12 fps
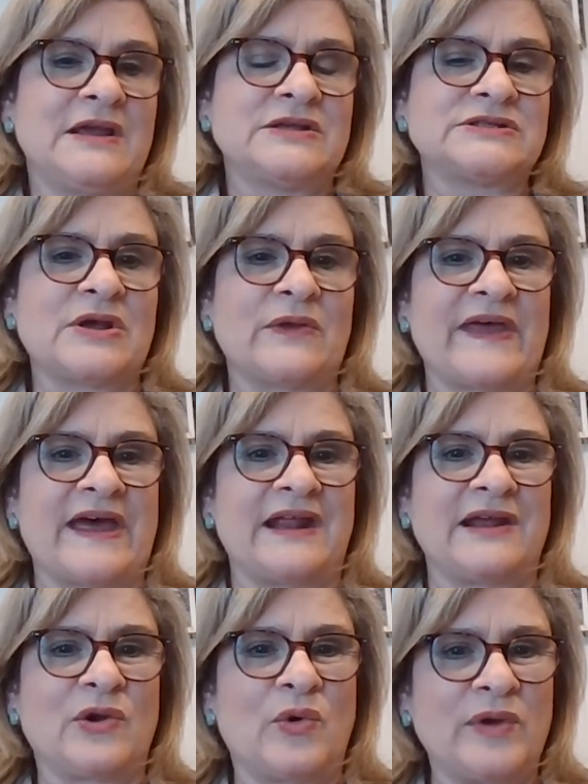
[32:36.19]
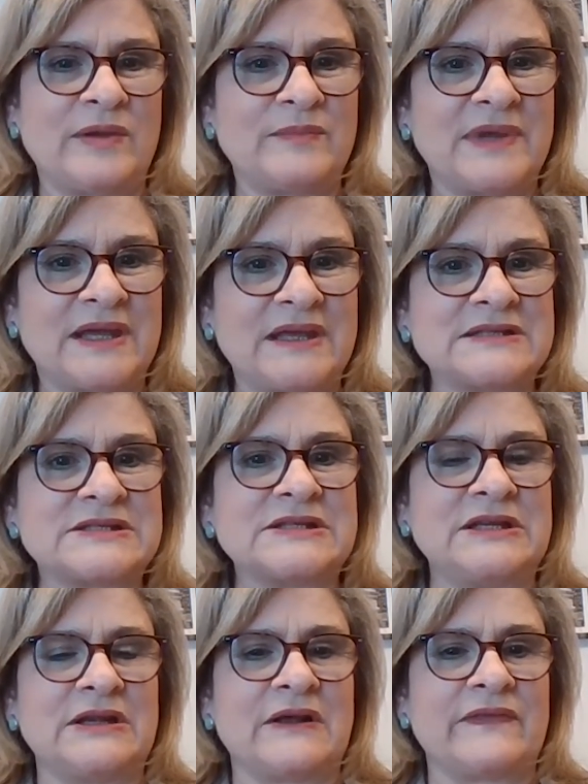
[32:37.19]
So that equipment,
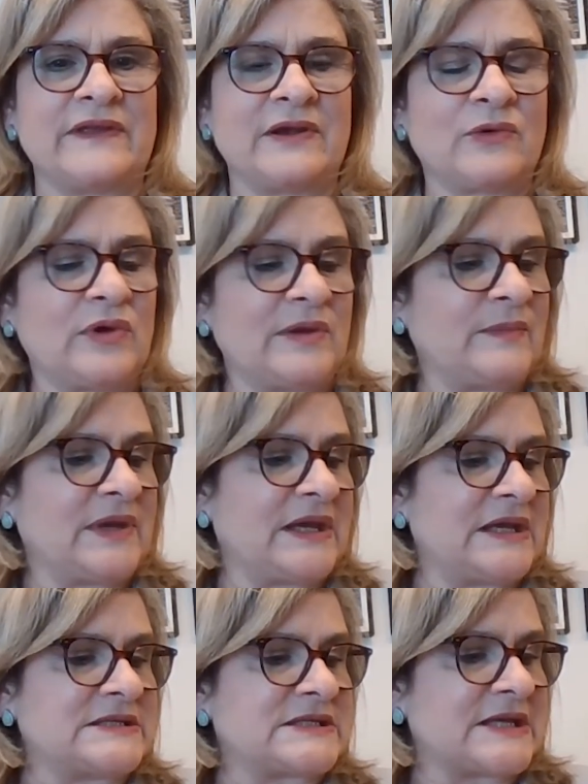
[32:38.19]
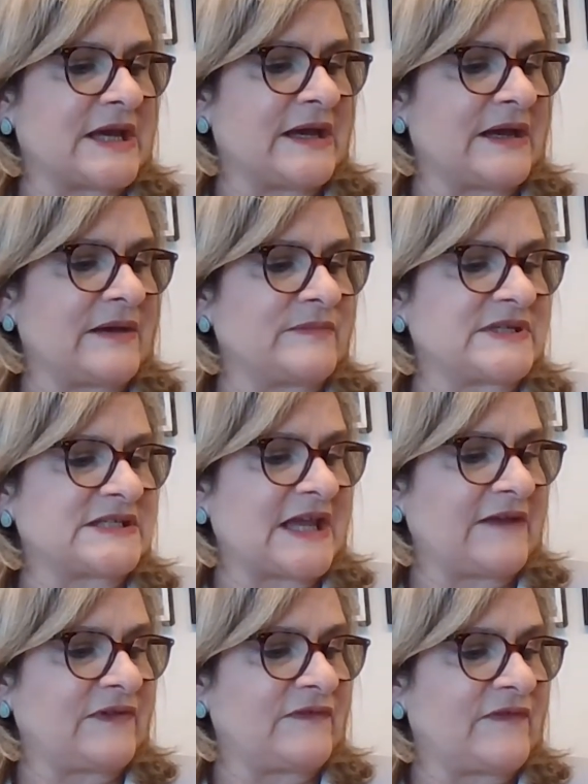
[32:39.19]
the equipment, the
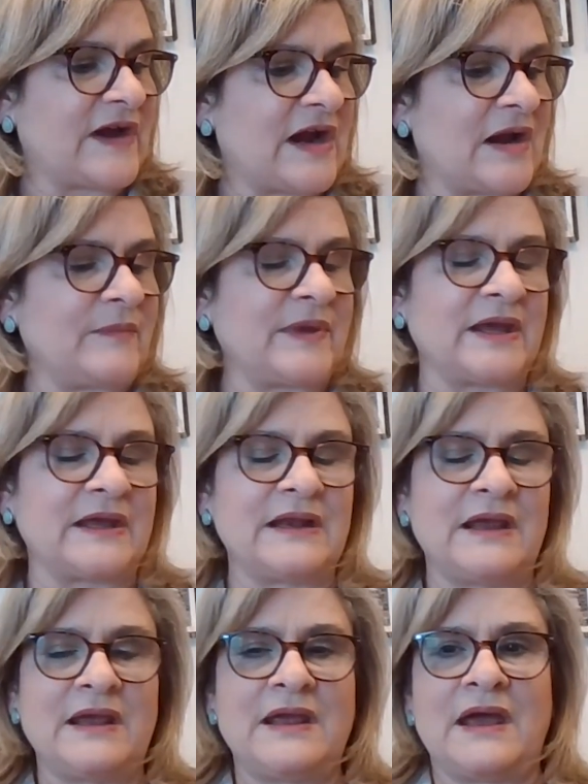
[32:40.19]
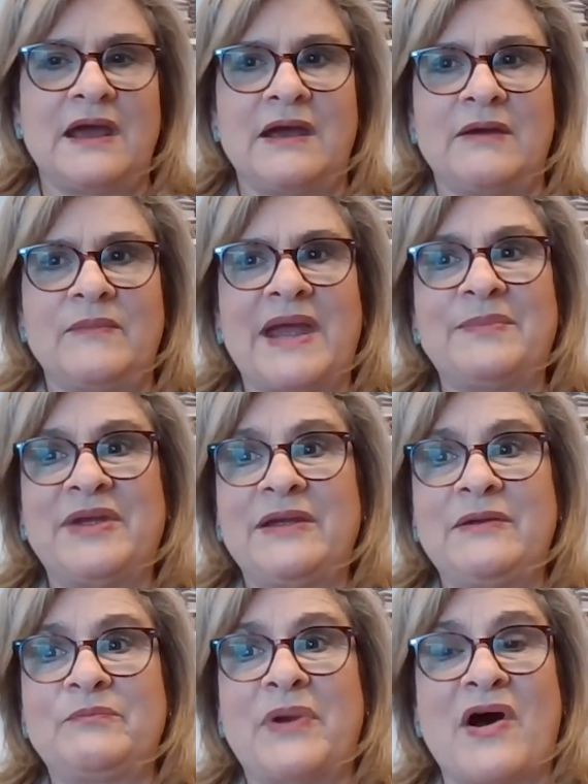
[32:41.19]
safe environment,
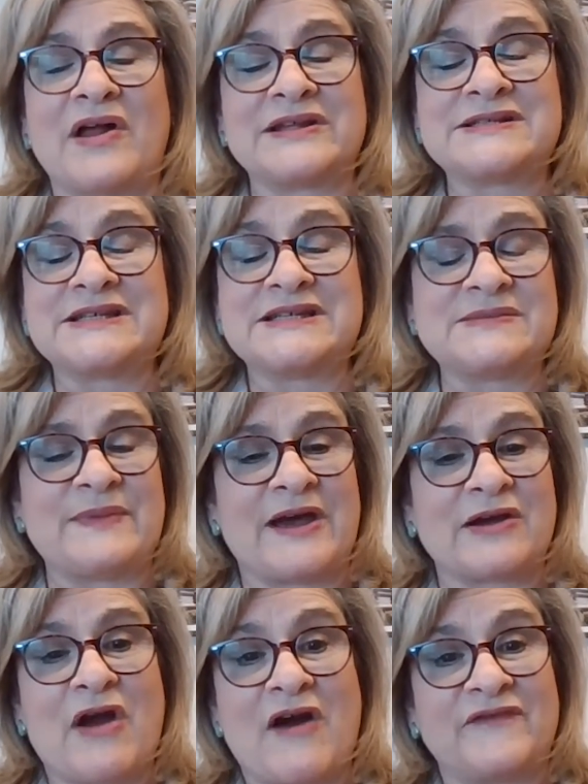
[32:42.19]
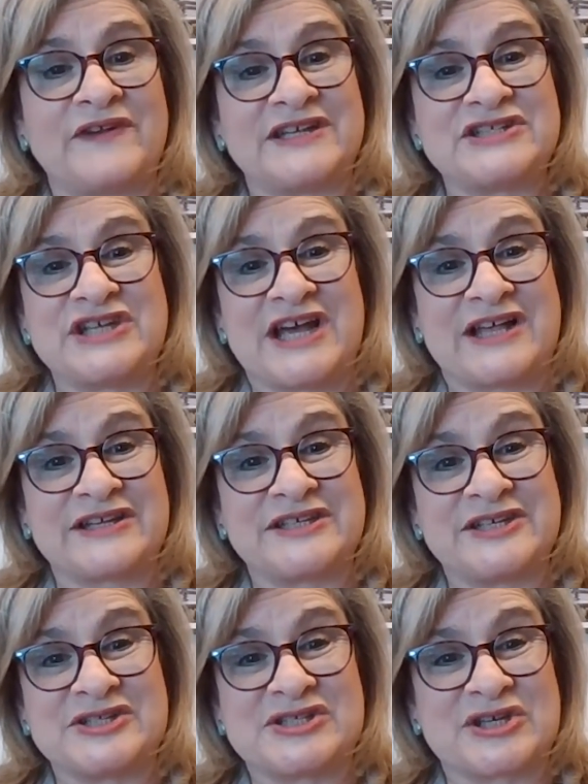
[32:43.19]
maybe policies about
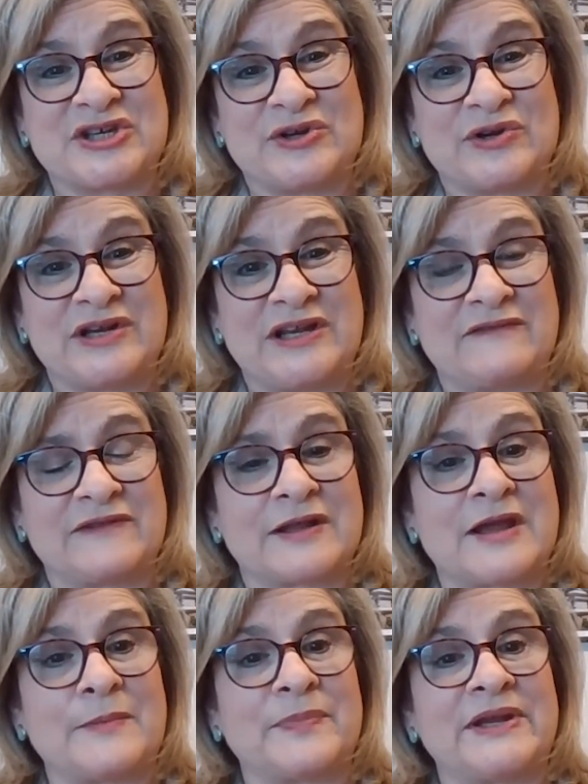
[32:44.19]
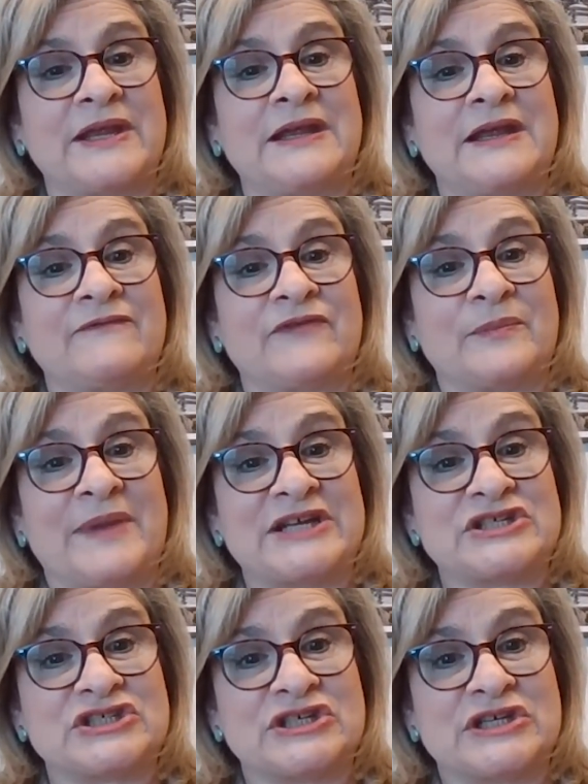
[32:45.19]
confidentiality and security of the company
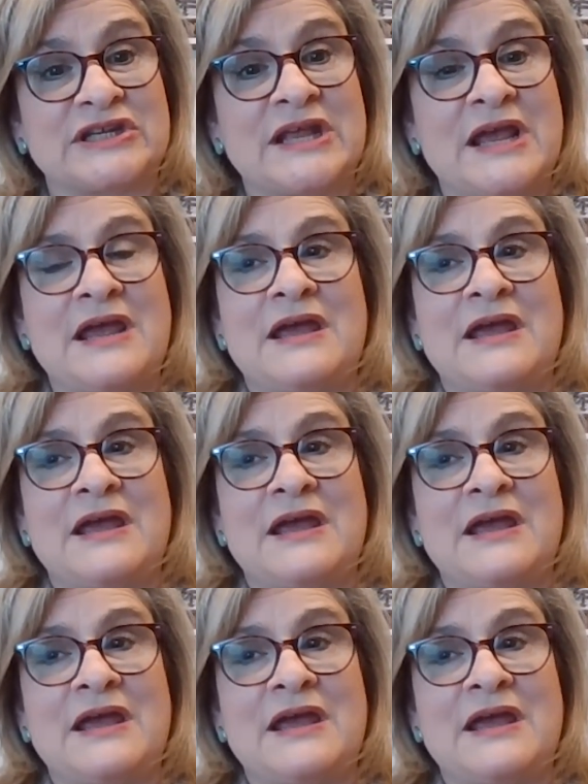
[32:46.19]
information.